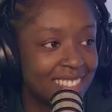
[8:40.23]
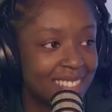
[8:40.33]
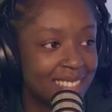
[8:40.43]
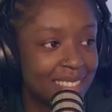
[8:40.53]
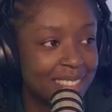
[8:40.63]

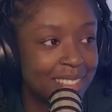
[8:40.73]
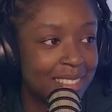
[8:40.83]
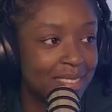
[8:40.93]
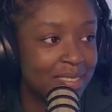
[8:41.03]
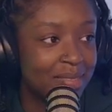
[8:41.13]

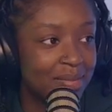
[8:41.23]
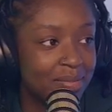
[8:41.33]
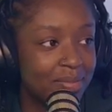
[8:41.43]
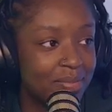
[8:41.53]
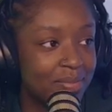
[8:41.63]

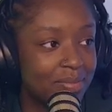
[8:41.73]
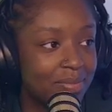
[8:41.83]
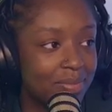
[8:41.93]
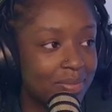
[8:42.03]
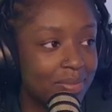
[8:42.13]

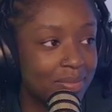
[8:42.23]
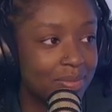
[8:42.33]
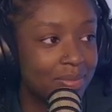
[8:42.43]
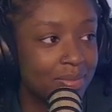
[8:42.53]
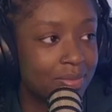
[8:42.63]

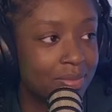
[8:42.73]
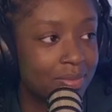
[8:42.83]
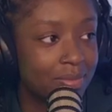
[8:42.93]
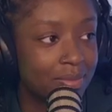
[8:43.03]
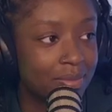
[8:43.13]

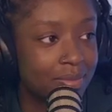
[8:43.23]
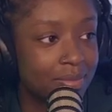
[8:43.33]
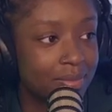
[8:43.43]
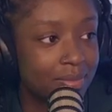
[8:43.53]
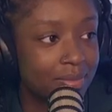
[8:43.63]
This person isn't speaking.